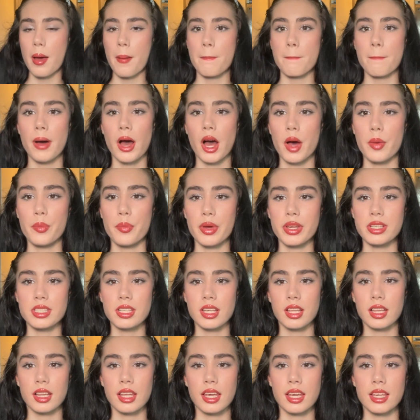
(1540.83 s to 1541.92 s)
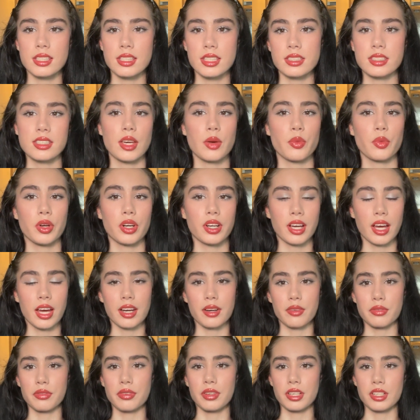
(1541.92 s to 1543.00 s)
But basically, since I want to kind
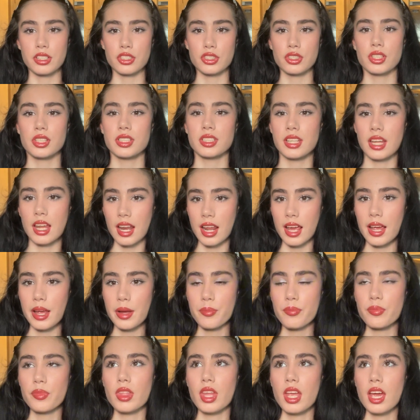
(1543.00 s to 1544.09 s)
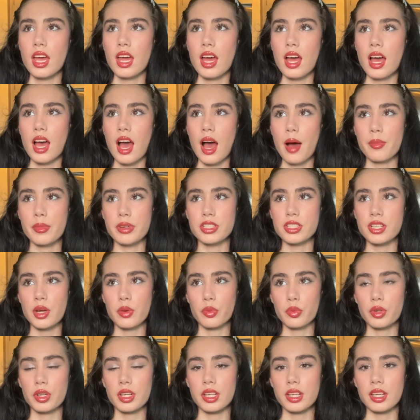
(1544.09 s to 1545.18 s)
of finish today, how much I
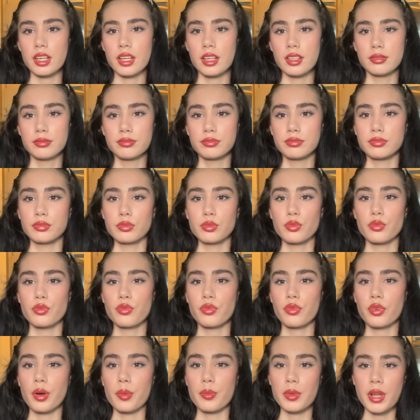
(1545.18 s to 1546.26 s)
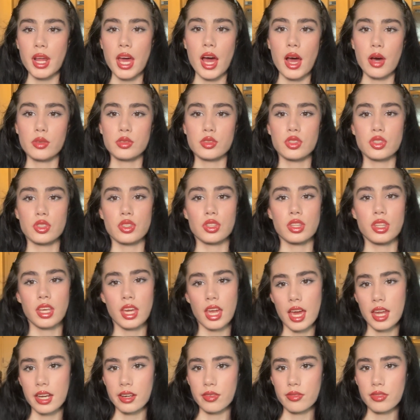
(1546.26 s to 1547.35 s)
read from now to the
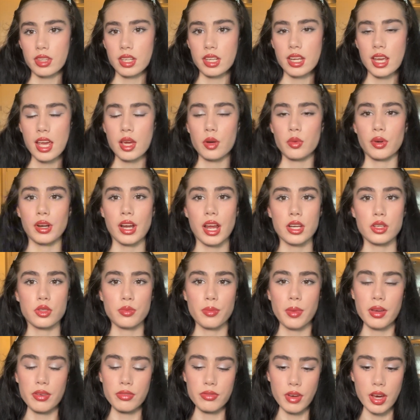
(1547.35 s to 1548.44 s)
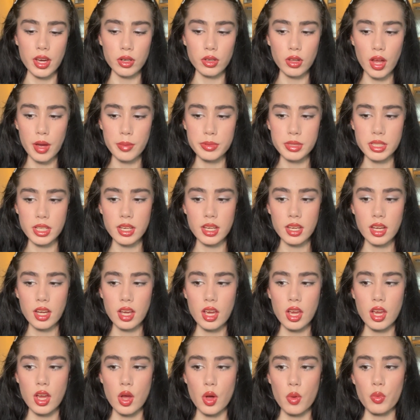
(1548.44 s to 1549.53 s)
end of the day and when I do my final update
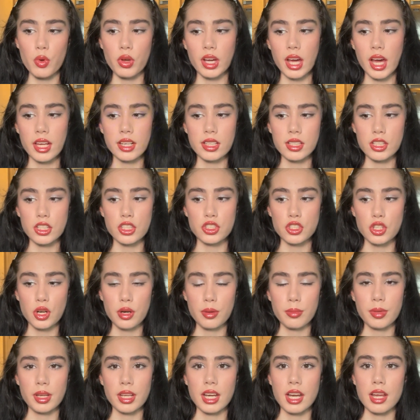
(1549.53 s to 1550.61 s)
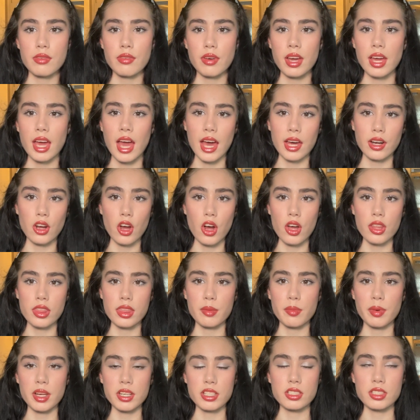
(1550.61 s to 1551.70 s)
will kind of determine if I add on the
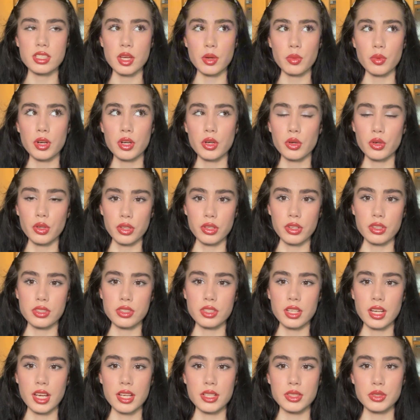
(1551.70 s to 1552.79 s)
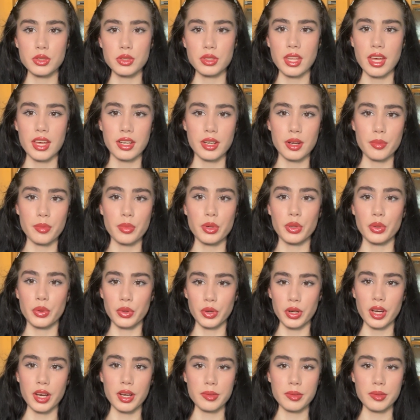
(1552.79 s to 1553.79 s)
pages I read earlier today to that number or not.